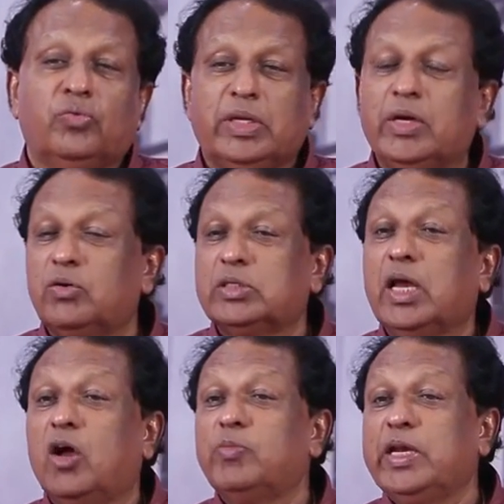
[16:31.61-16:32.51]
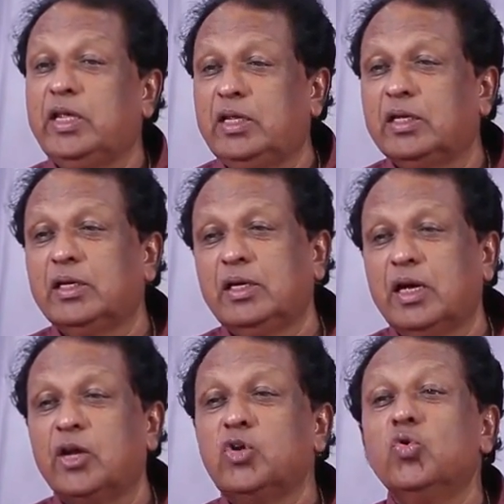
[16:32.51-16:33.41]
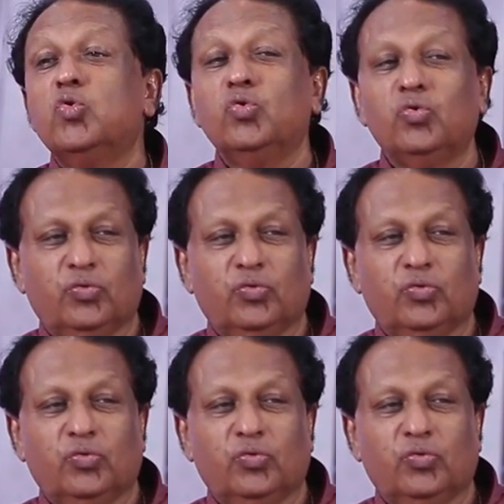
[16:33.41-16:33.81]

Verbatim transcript: They don't say how many and who.